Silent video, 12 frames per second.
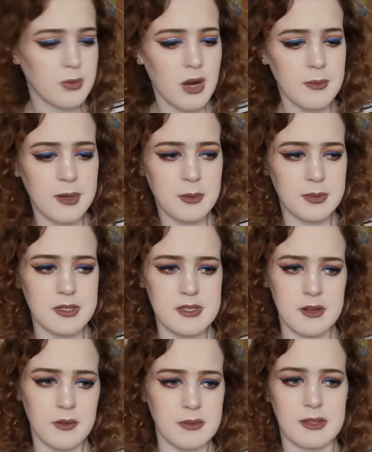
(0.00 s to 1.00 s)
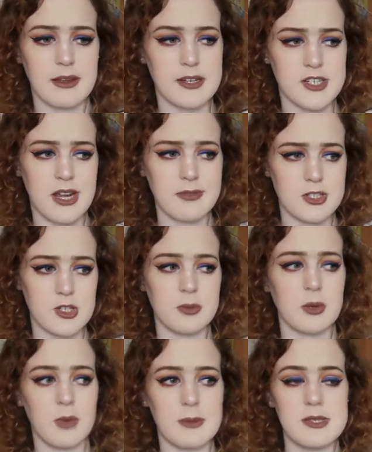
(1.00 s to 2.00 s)
Primark, because I don't think they actually have a
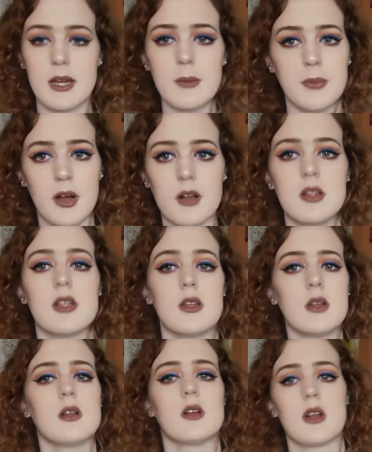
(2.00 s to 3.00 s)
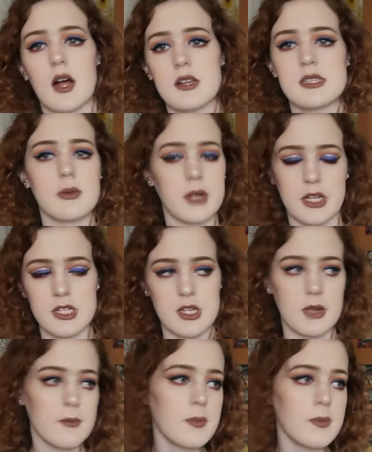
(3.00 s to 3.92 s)
shopping website, but I'll see what I can do.